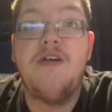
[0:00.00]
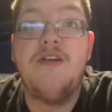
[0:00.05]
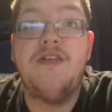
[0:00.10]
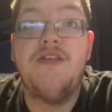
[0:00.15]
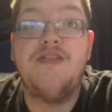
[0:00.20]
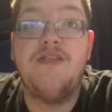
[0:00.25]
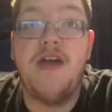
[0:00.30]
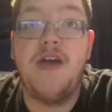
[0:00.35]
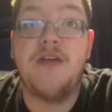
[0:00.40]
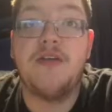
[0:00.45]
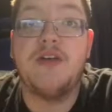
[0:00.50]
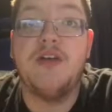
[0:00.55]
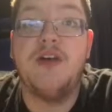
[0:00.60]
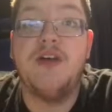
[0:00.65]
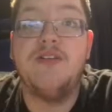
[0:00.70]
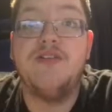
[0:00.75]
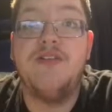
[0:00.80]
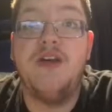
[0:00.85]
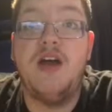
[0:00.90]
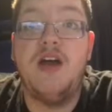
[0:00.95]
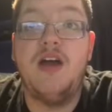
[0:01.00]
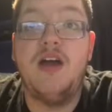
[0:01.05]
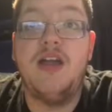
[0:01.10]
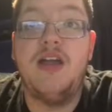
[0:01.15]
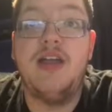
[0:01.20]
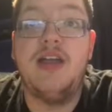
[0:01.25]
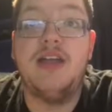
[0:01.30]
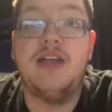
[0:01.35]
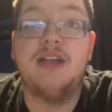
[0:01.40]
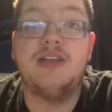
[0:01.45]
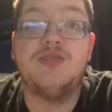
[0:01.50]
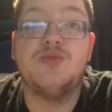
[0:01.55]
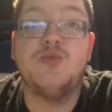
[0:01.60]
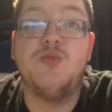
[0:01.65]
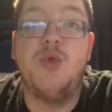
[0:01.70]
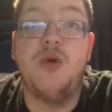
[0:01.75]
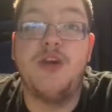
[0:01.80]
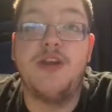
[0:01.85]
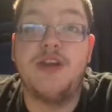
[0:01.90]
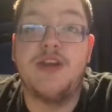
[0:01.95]
Fair enough. He is
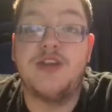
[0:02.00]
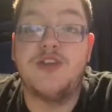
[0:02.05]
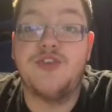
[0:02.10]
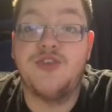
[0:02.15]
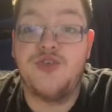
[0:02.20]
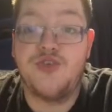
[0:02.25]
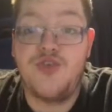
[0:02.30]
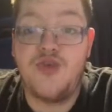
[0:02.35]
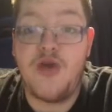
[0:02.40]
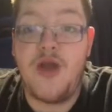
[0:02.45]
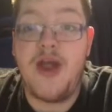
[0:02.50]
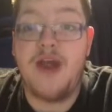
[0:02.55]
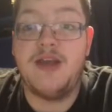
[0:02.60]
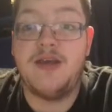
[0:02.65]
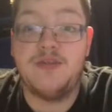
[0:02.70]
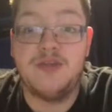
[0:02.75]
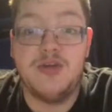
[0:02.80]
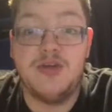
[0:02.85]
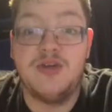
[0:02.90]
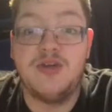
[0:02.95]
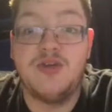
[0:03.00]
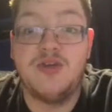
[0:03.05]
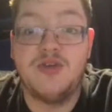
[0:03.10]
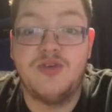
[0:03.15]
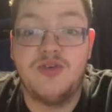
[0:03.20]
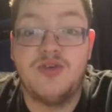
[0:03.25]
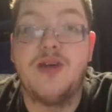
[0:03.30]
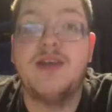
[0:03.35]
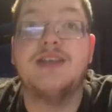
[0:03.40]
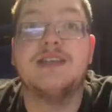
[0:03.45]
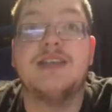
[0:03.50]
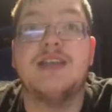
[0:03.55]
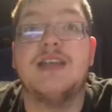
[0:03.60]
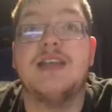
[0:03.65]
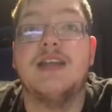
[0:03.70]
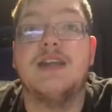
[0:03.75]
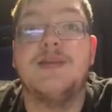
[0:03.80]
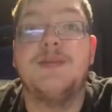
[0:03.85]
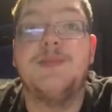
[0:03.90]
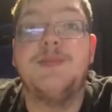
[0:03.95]
one incredible
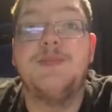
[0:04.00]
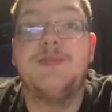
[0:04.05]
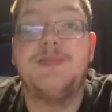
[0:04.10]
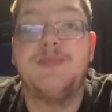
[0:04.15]
wrestler.